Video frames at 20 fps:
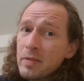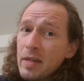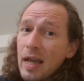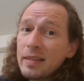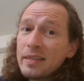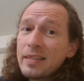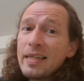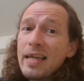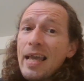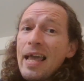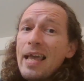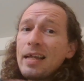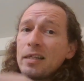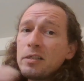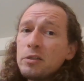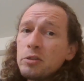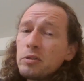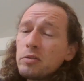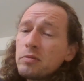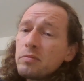at the
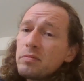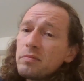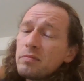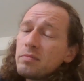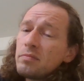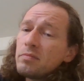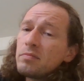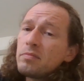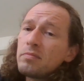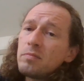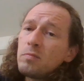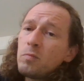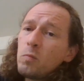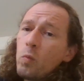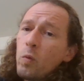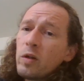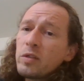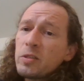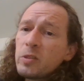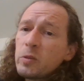edge
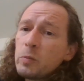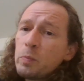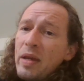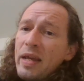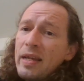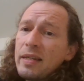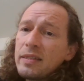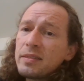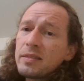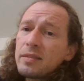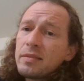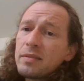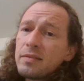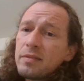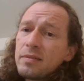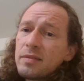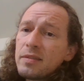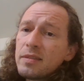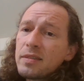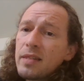where space
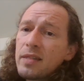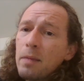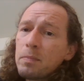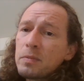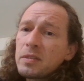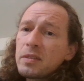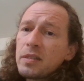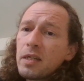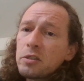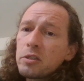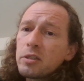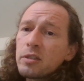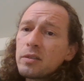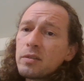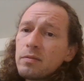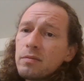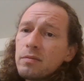stops touching.